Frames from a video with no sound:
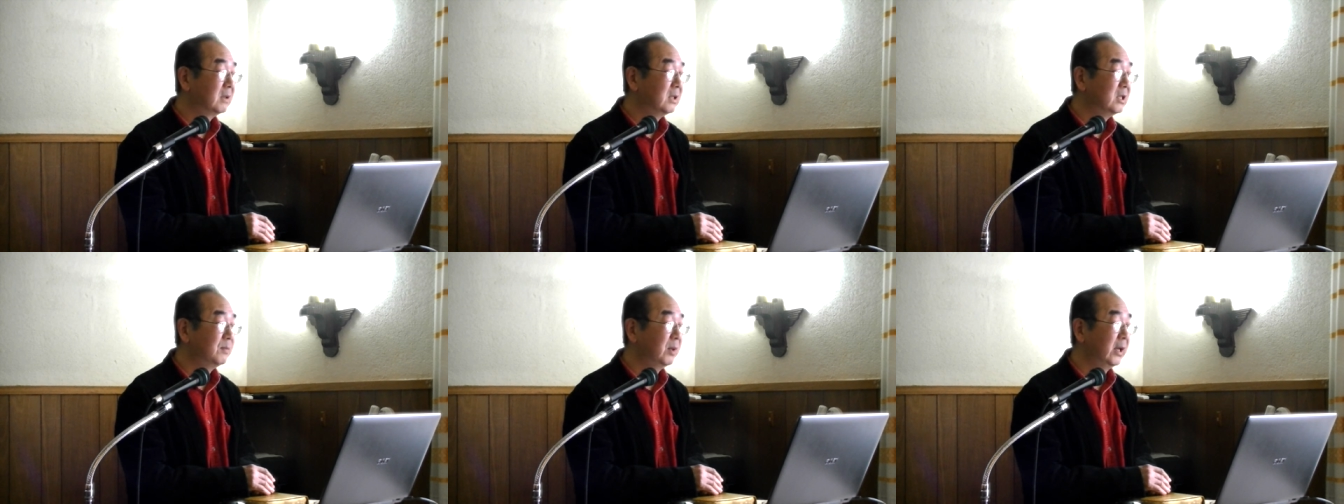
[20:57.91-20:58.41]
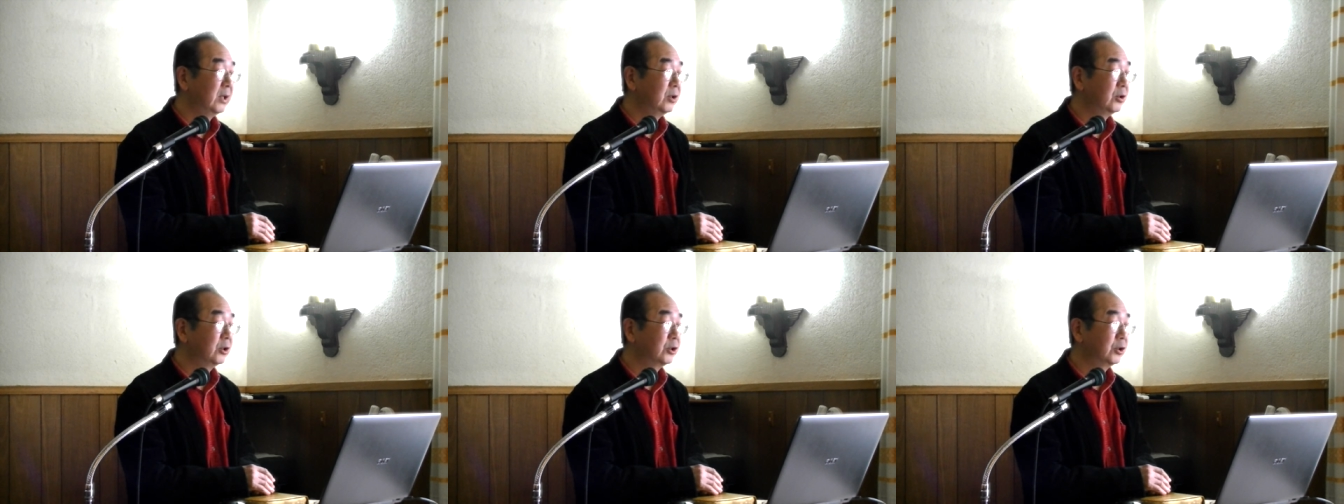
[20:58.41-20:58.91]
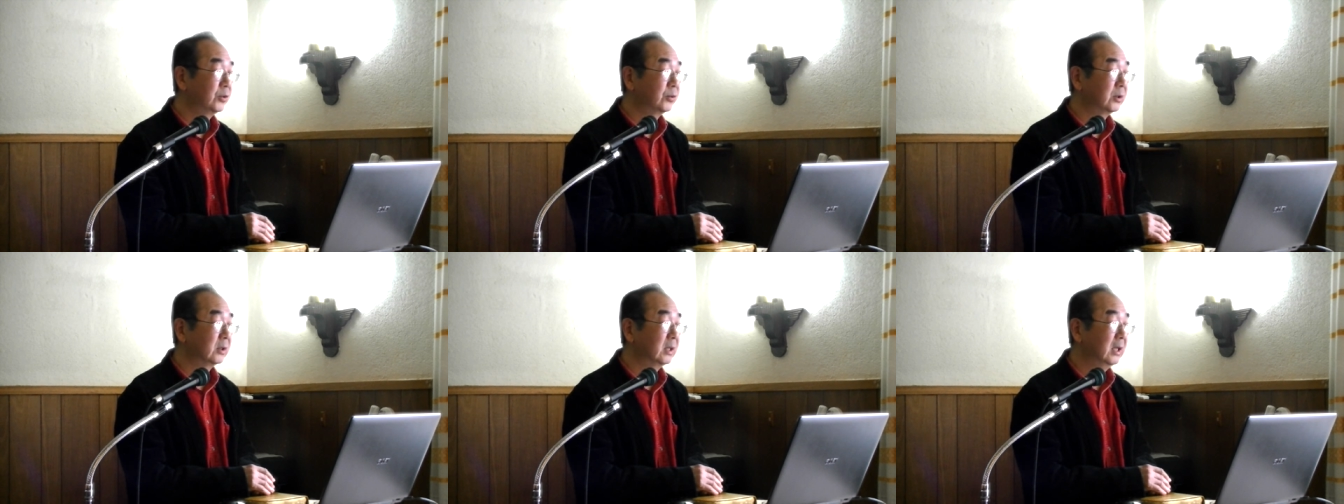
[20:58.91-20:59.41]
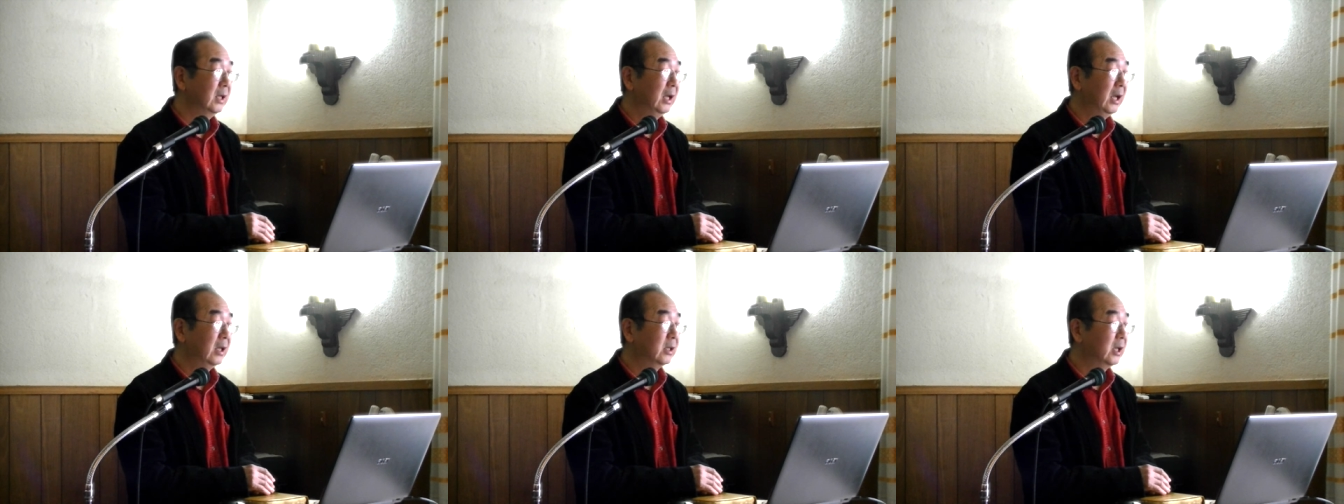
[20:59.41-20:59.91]
Discipline your children,
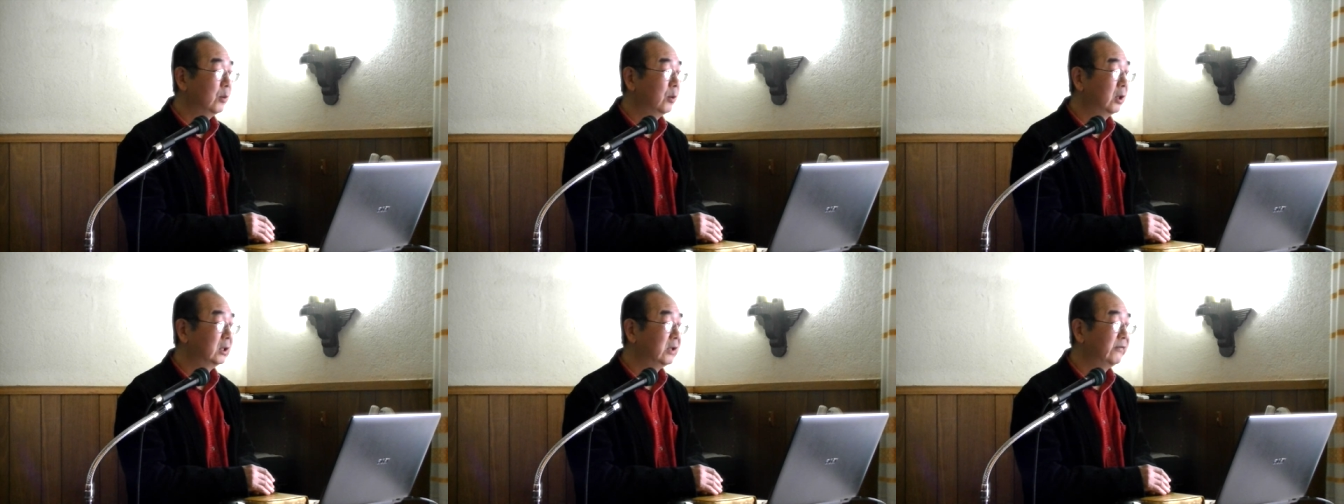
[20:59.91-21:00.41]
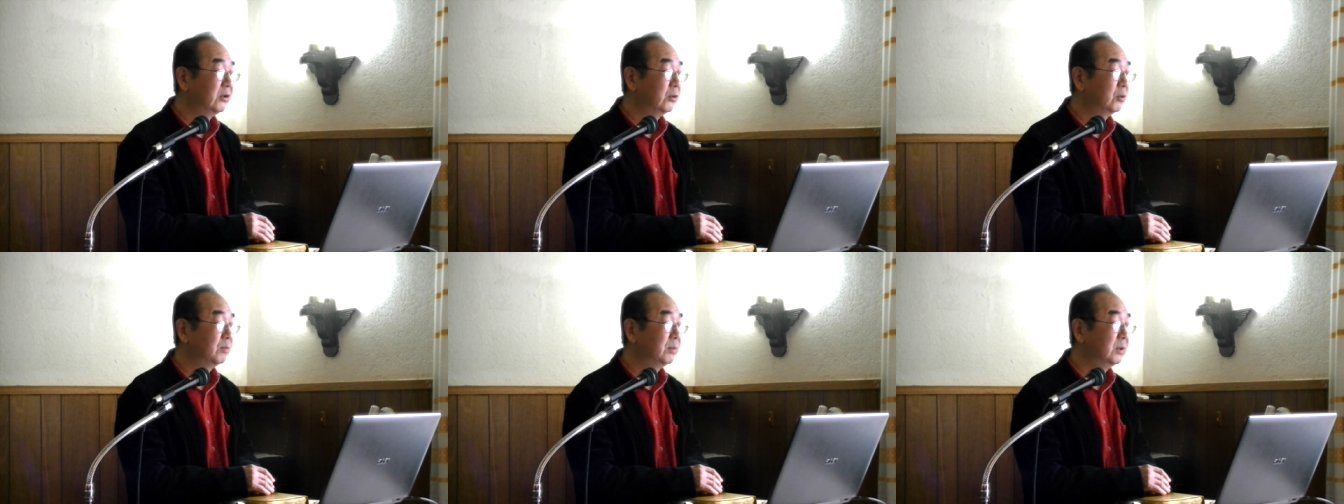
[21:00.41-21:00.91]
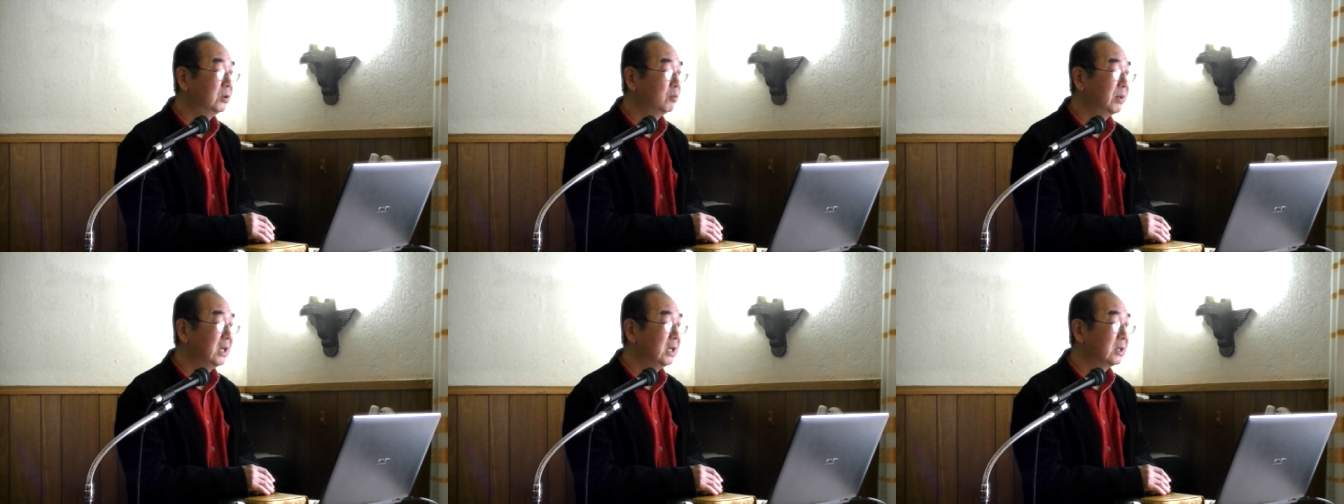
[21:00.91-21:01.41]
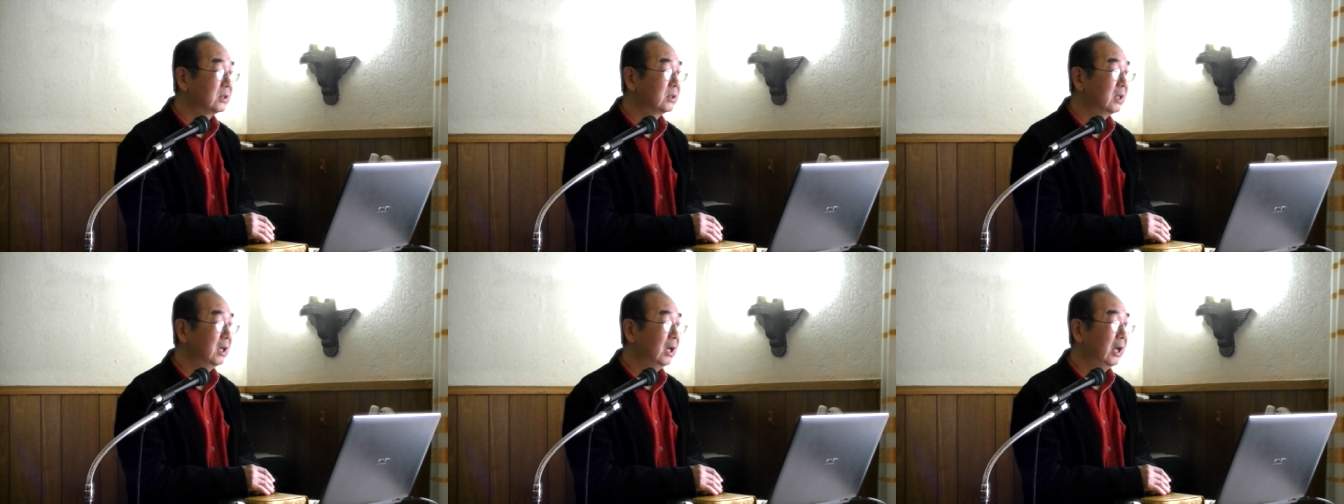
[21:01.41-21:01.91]
and they will give you, you
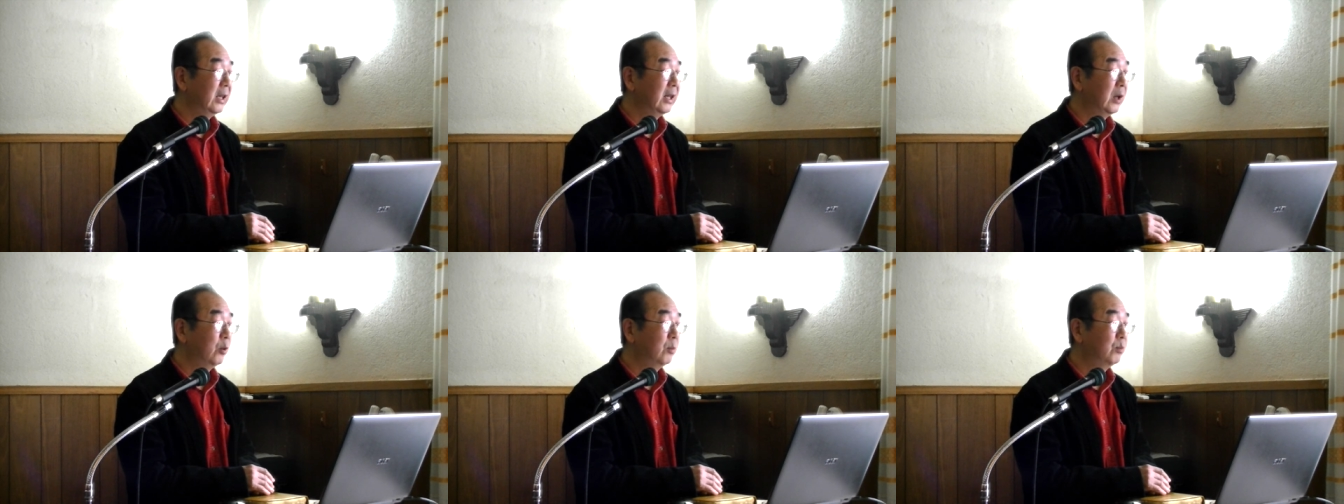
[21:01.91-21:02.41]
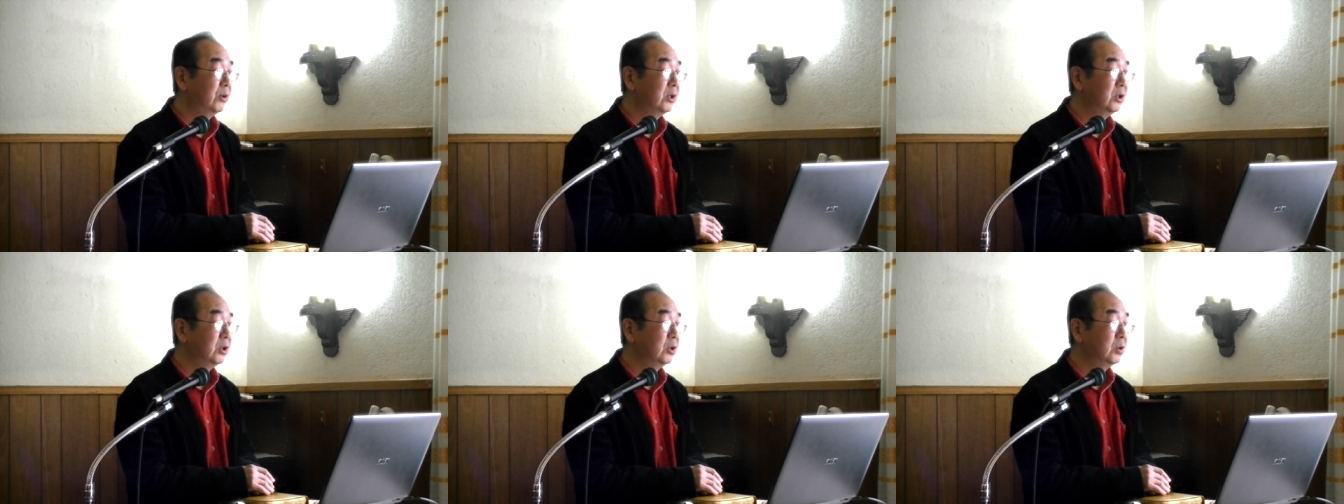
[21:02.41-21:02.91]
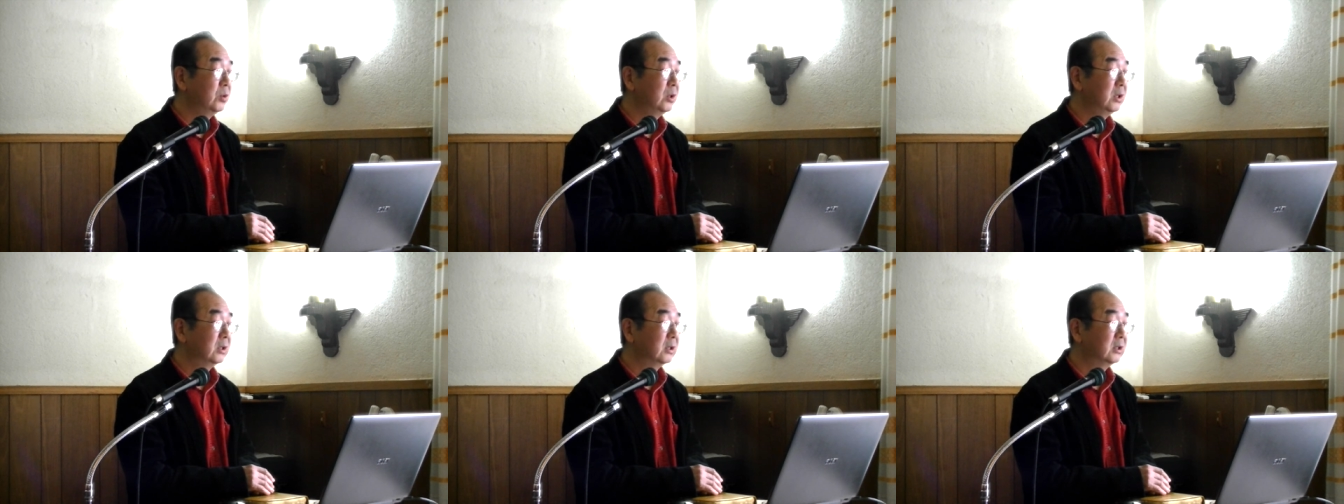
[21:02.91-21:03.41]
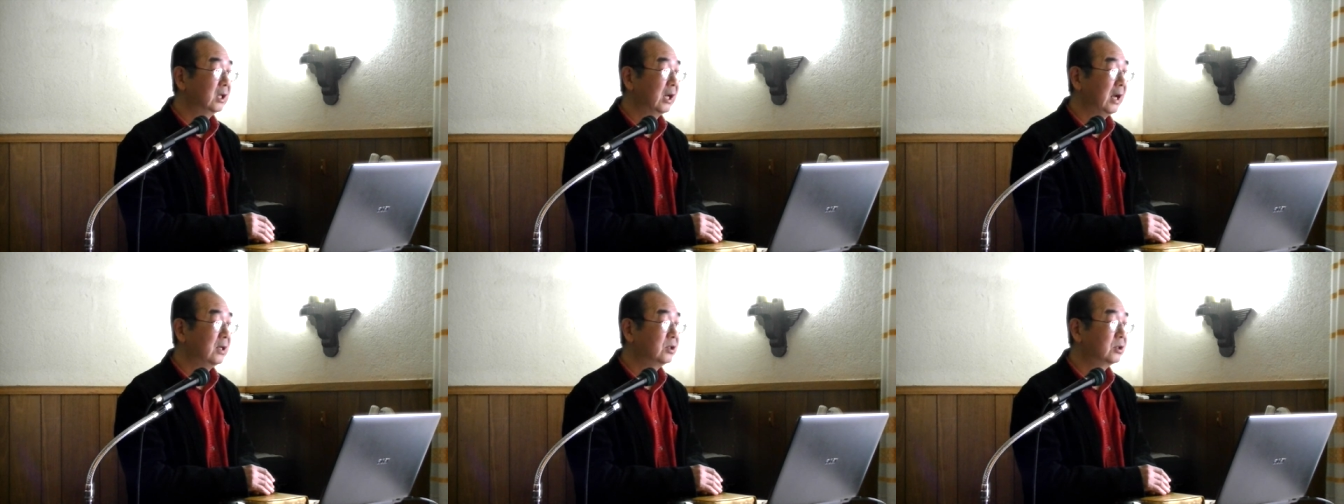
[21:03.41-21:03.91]
peace, and they will bring you the
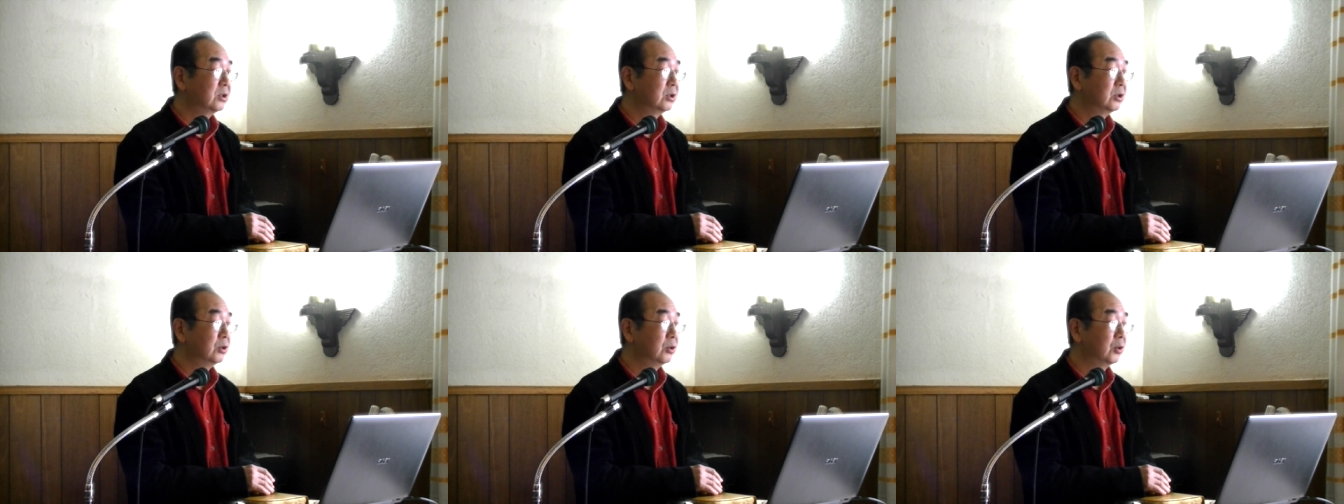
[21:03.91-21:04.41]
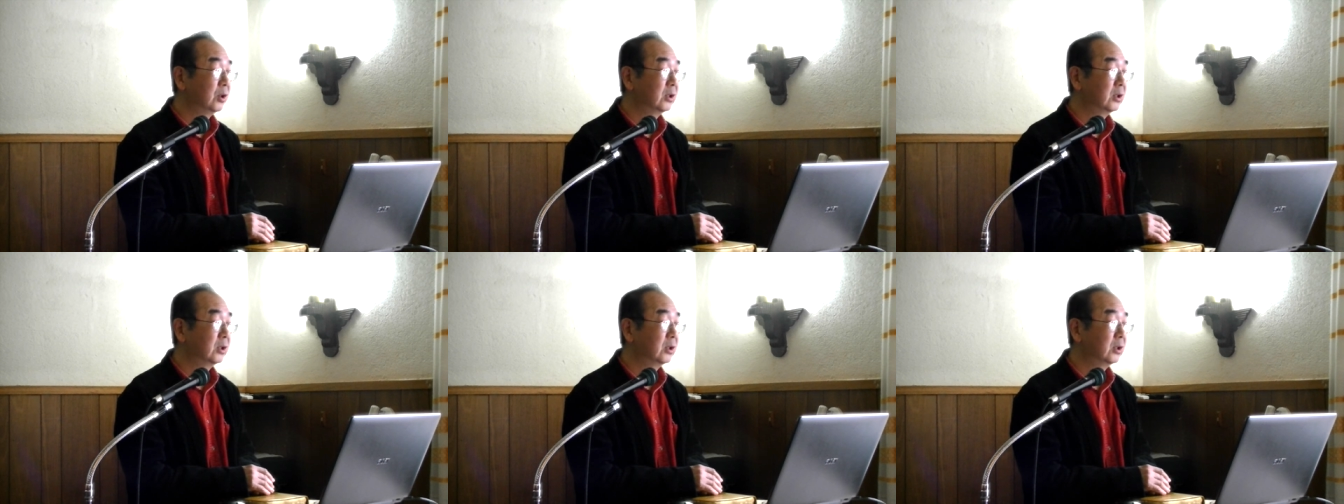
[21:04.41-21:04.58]
delights you